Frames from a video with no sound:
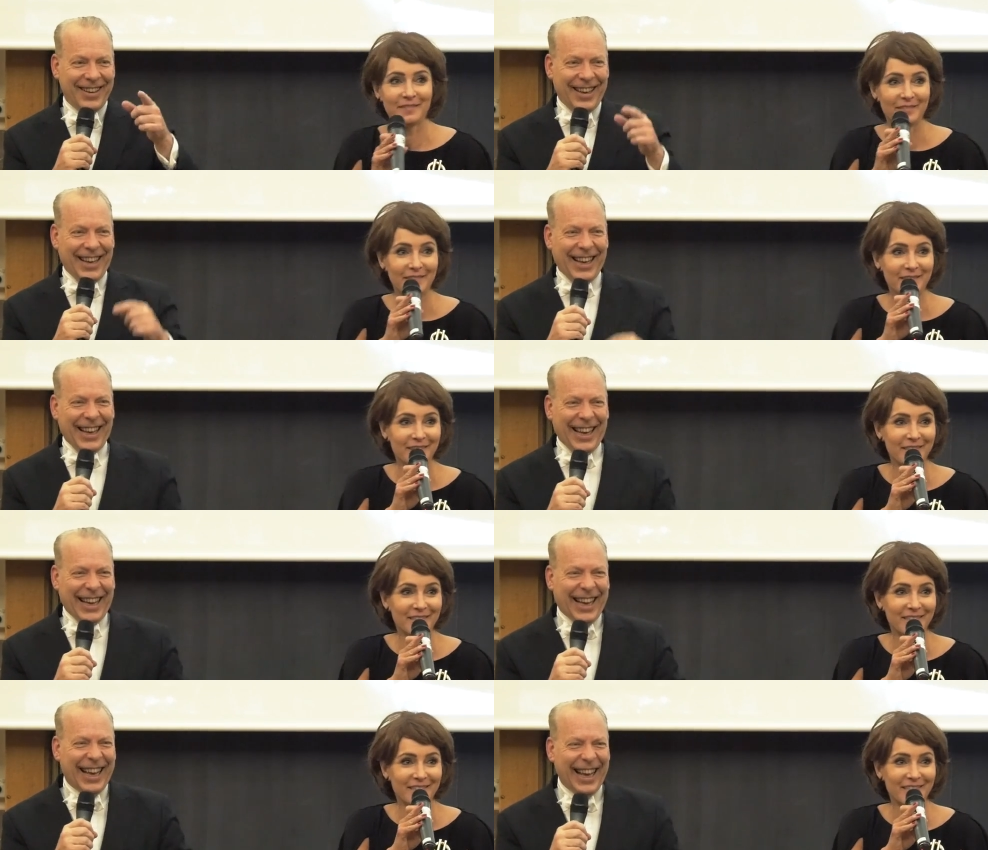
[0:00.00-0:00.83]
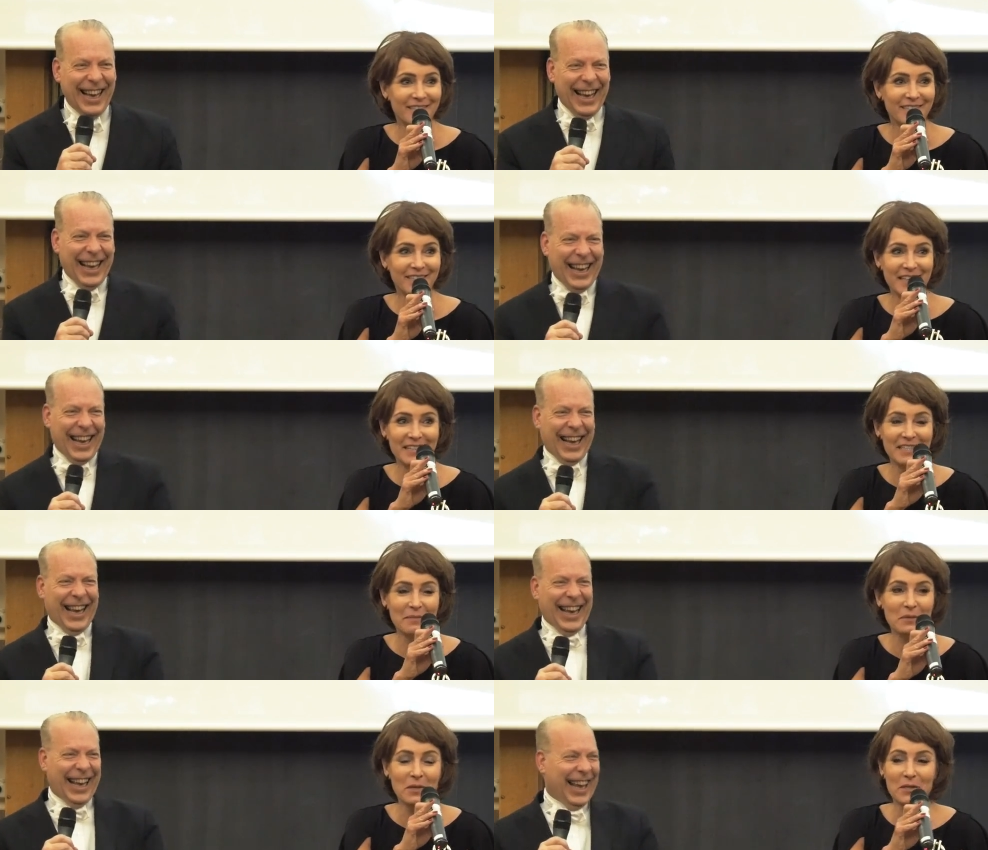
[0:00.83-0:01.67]

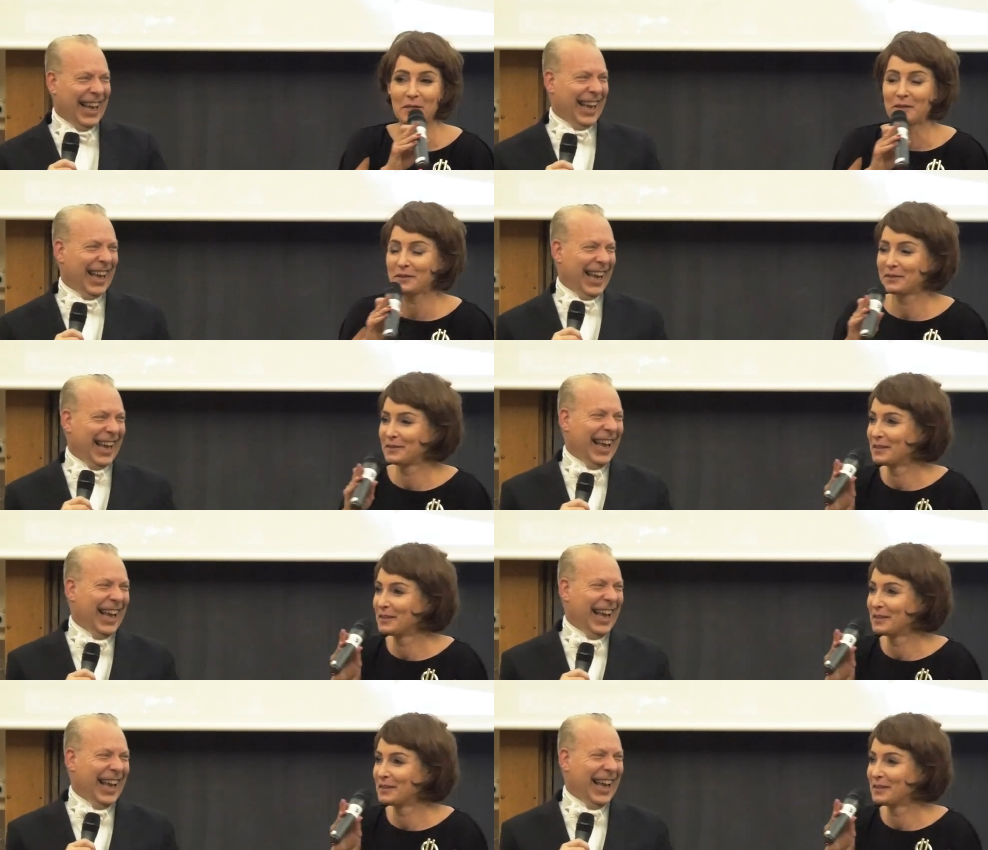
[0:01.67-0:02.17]
Speaker 1: Except her.